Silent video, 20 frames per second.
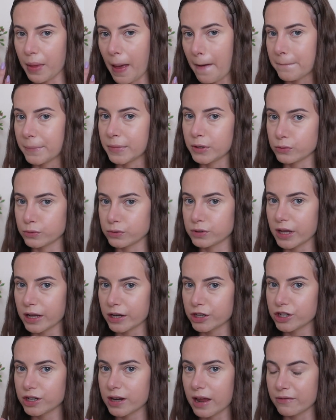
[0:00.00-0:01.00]
that middle
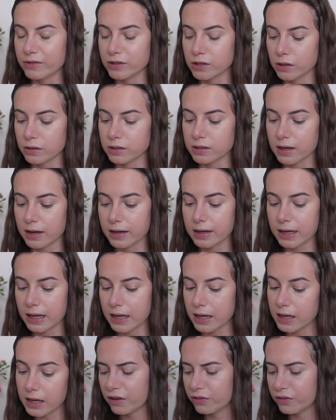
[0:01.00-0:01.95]
section ever so slightly.